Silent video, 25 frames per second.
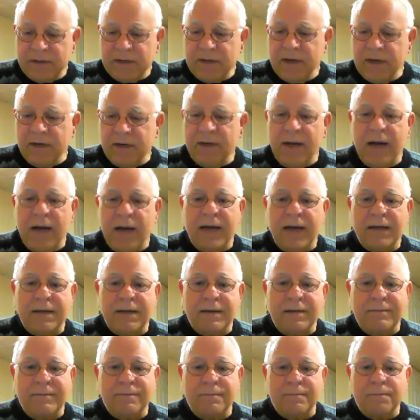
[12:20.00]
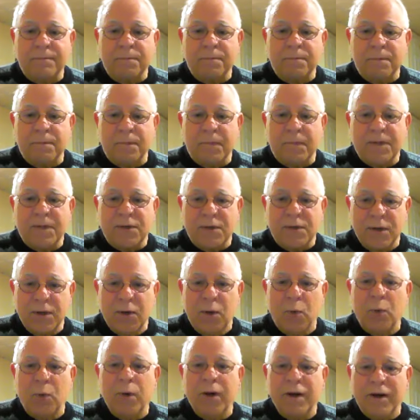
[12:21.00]
Having said that,
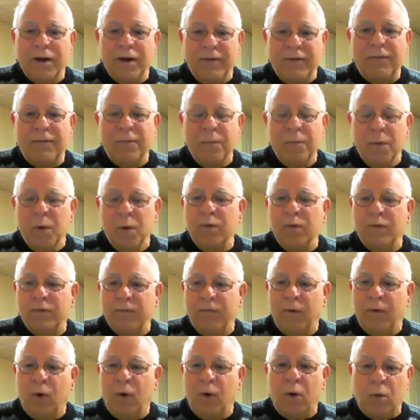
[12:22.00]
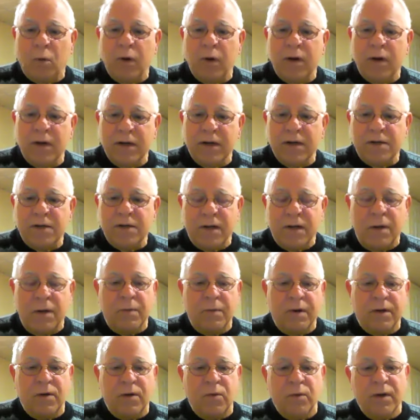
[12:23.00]
still we have moved forward in
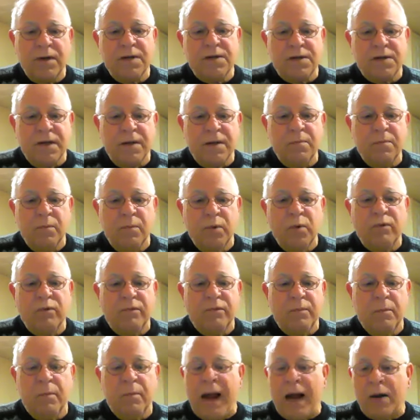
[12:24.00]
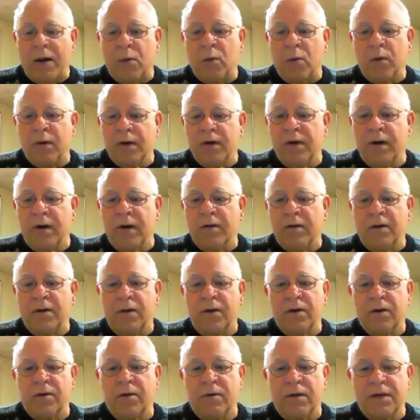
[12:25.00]
some degrees and moved backward in
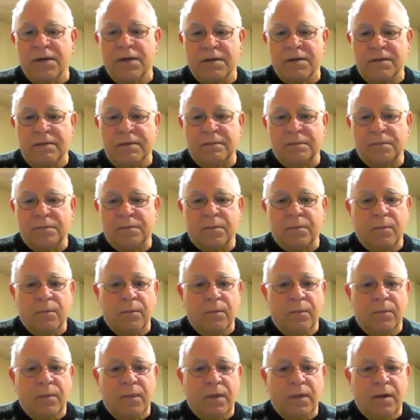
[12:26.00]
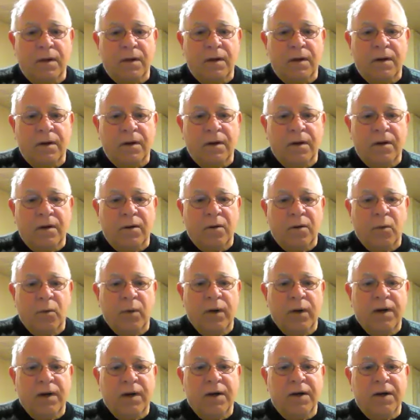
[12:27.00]
other degrees.
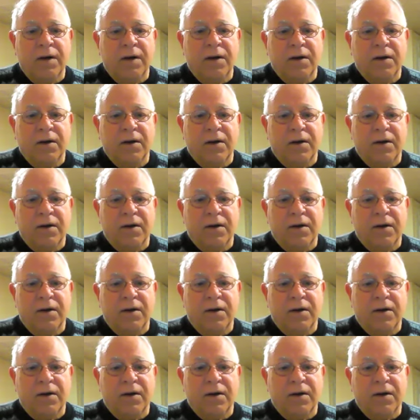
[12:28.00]
We